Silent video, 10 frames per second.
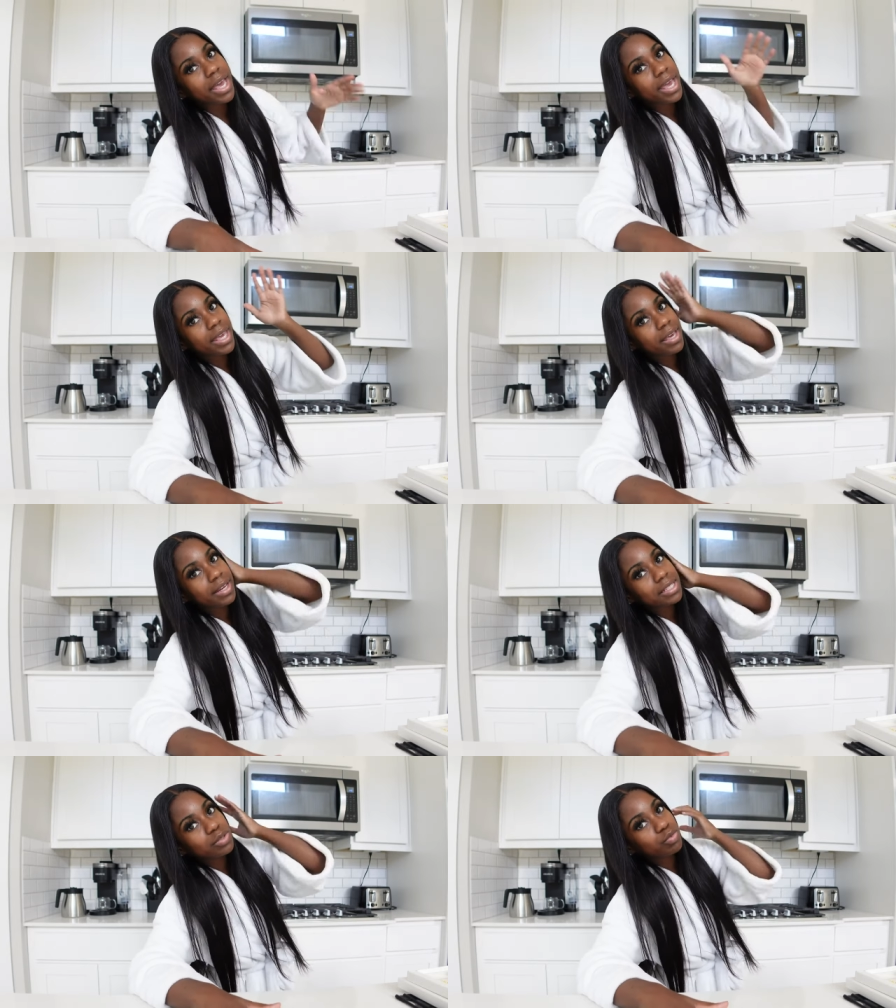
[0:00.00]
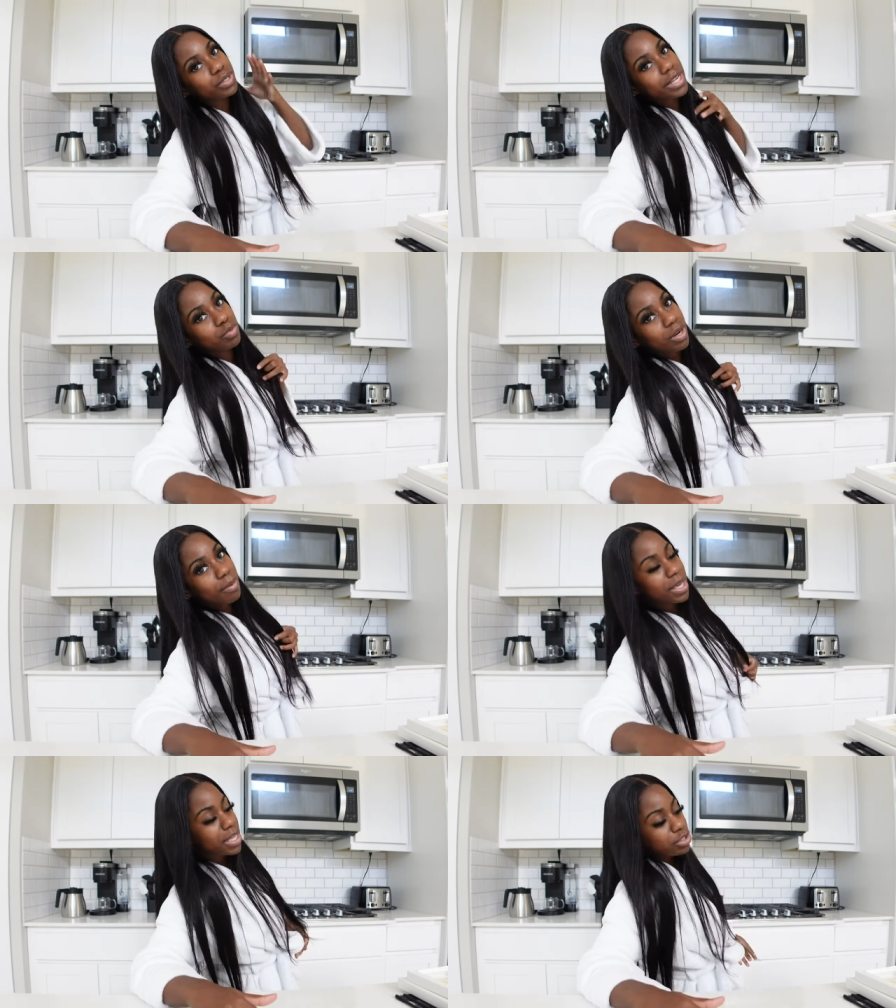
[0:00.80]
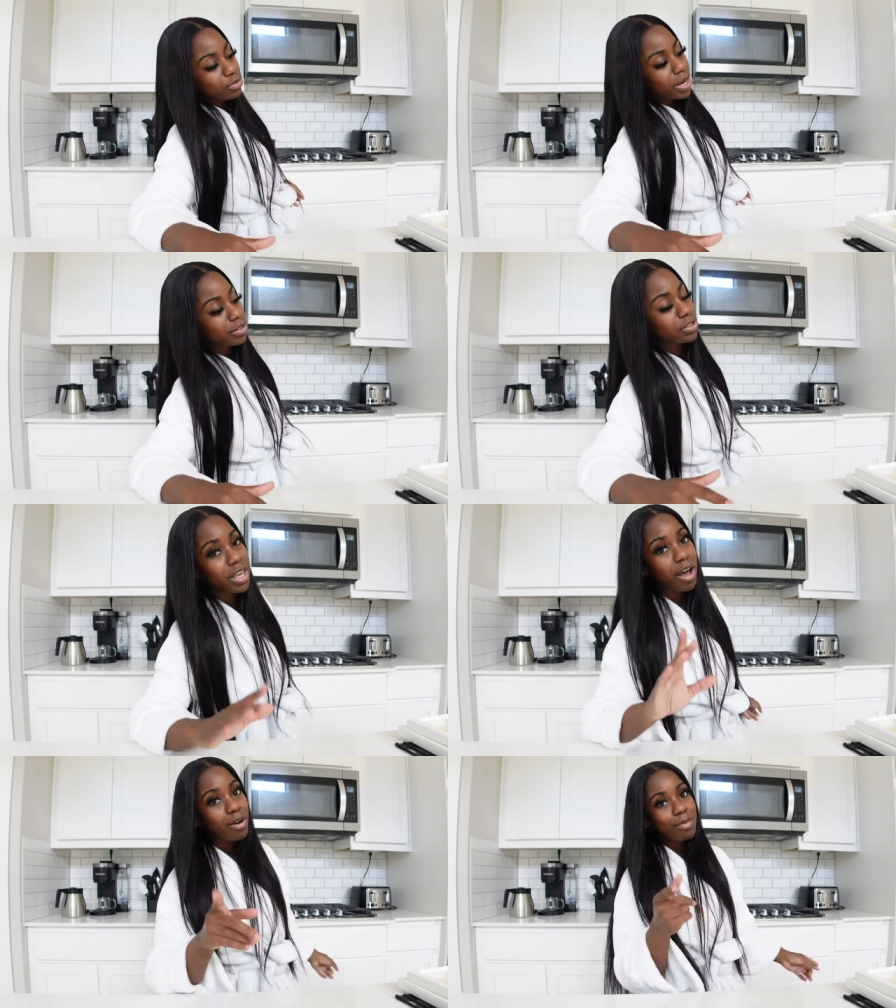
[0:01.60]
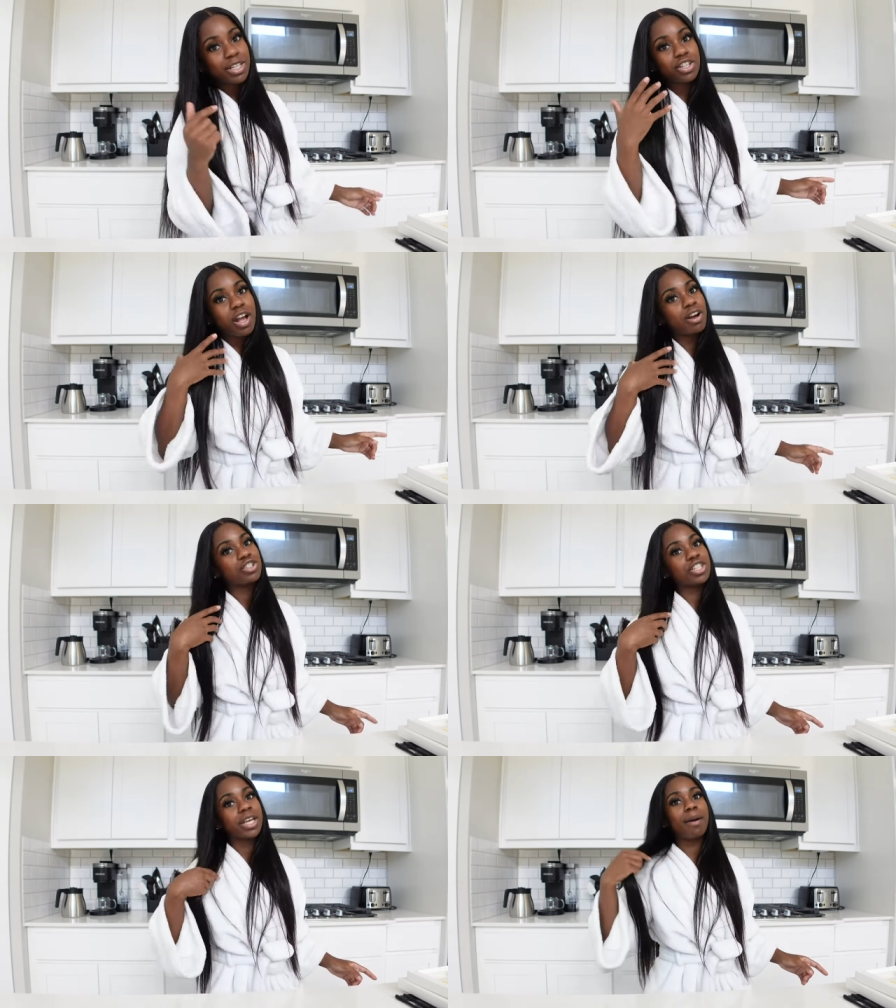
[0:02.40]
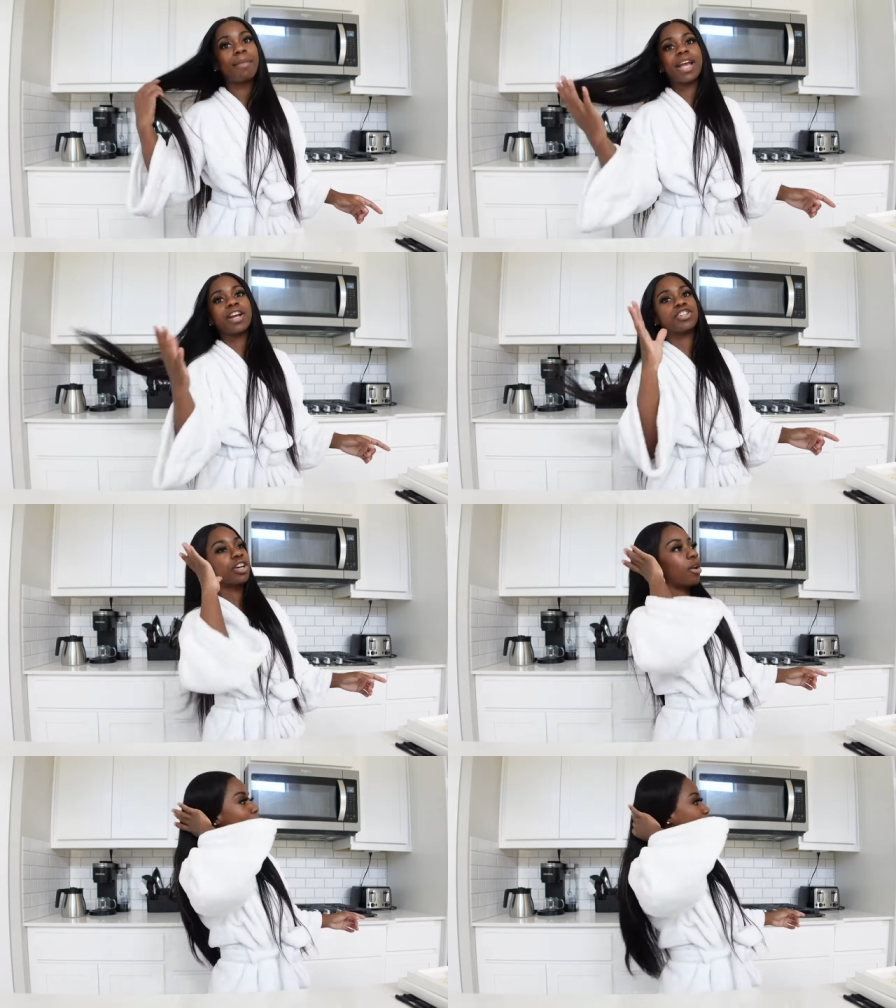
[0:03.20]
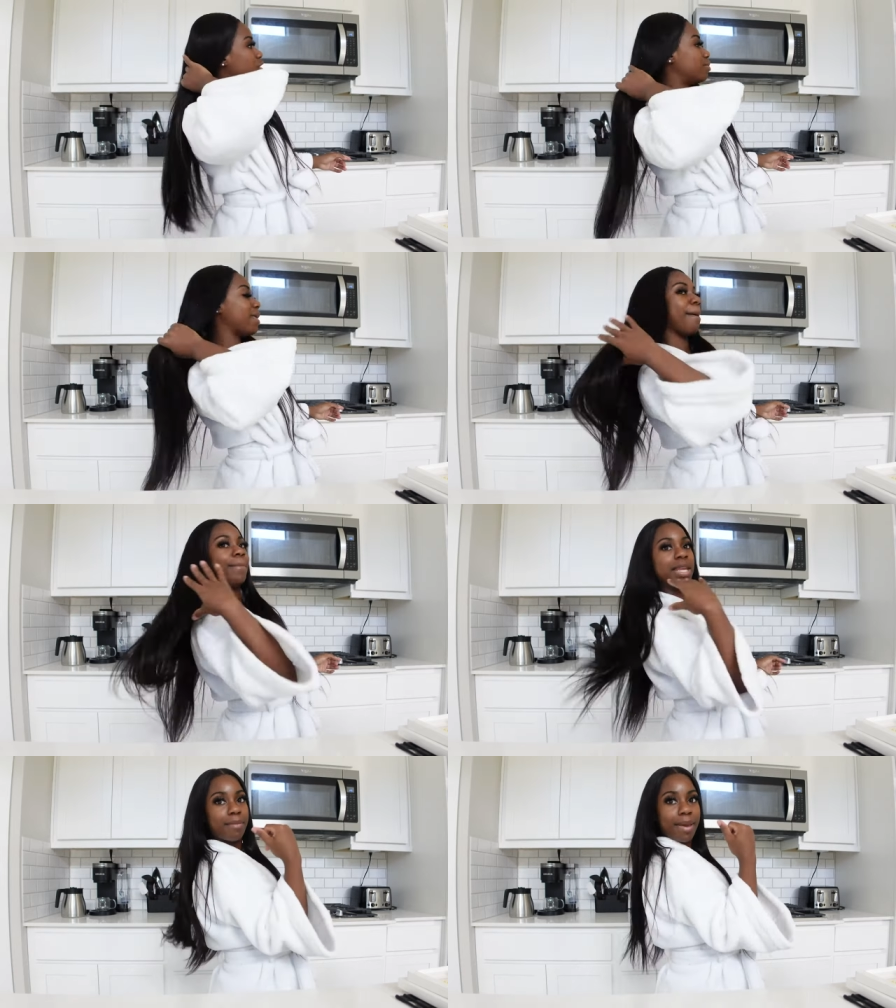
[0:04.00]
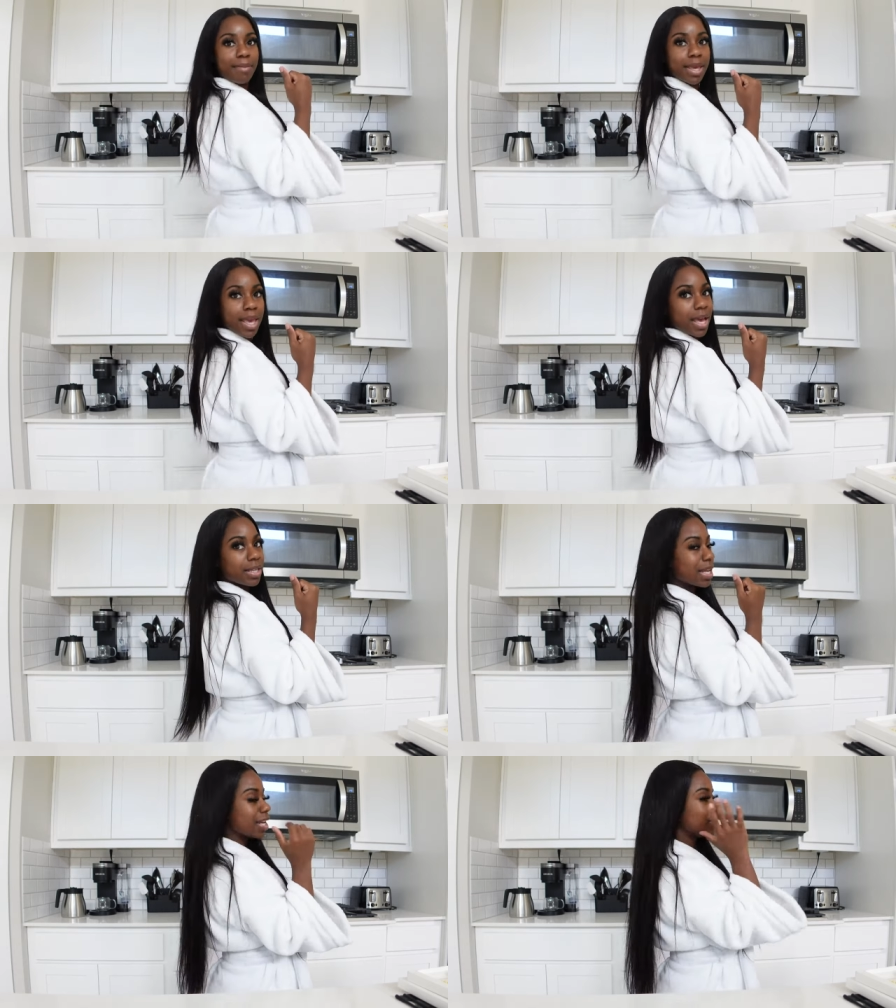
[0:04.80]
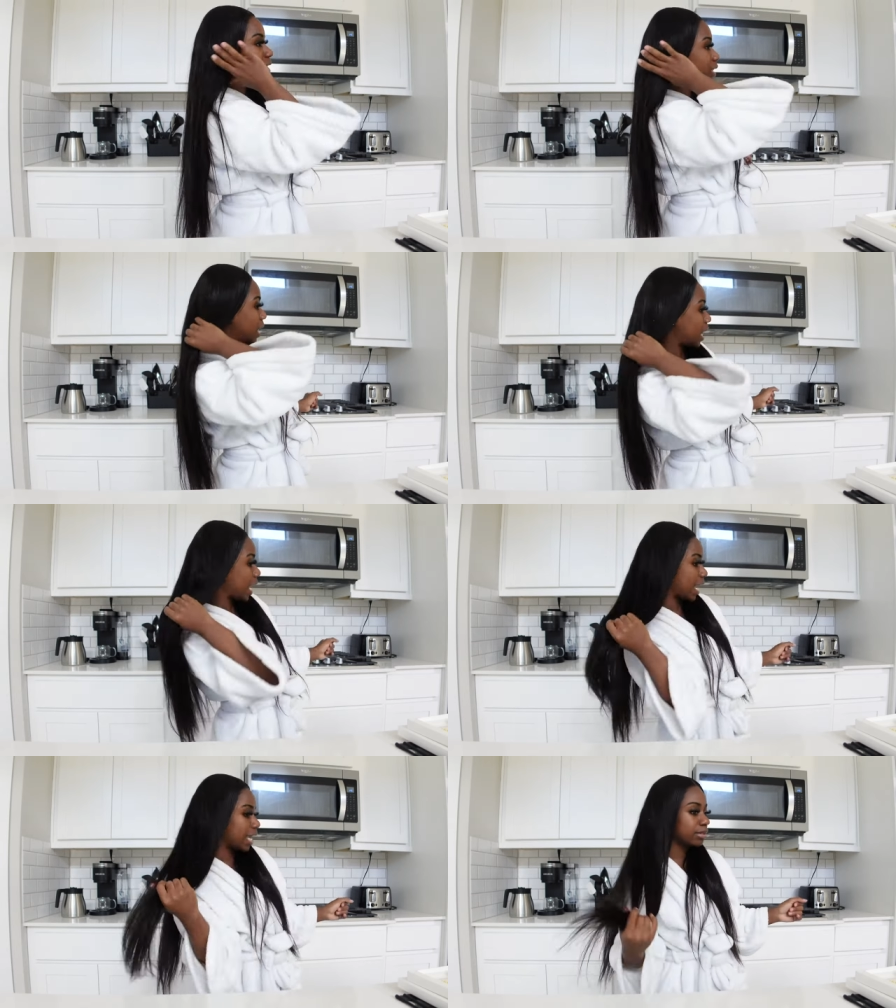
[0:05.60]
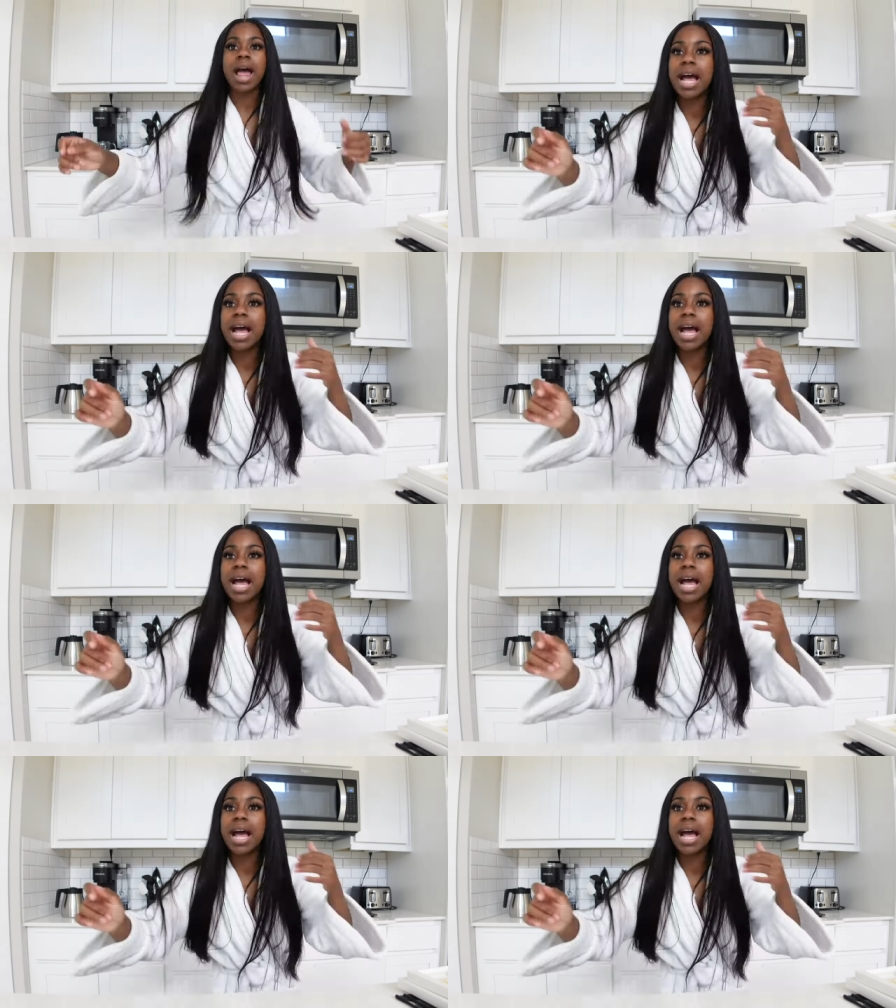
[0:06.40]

And yeah, that's that's what I'm into now. So y'all make sure y'all go check out my hair channel Melts by Mini baby cuz I just slayed.